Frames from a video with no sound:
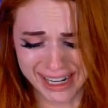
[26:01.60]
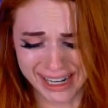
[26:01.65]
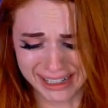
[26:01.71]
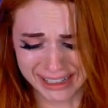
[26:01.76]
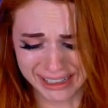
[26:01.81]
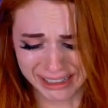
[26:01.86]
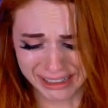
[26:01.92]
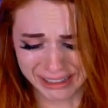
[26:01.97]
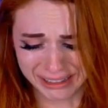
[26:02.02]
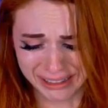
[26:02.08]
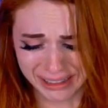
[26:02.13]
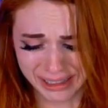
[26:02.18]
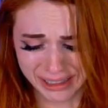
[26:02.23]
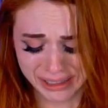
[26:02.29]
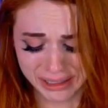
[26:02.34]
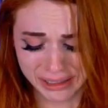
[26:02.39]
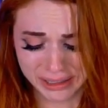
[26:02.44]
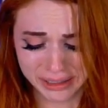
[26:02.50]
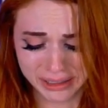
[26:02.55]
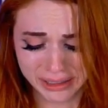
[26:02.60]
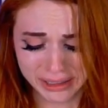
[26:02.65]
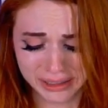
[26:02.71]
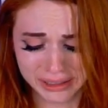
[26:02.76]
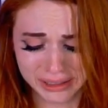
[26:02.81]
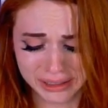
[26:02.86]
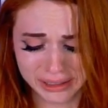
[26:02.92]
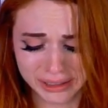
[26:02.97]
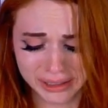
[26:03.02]
Because you are
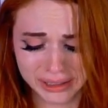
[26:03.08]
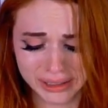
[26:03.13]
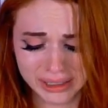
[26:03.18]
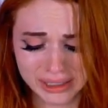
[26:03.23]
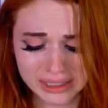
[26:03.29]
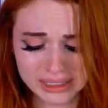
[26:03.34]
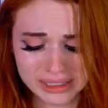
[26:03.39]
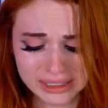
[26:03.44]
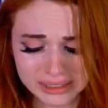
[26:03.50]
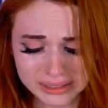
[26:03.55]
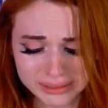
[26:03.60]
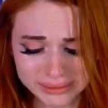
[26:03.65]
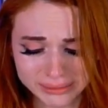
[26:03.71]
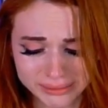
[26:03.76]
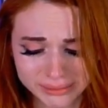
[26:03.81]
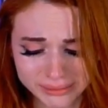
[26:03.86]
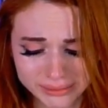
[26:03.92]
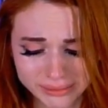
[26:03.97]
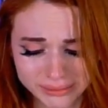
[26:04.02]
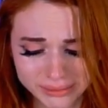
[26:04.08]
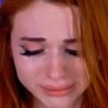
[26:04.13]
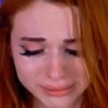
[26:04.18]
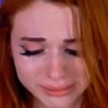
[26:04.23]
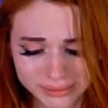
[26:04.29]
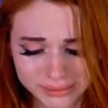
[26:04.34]
literally telling me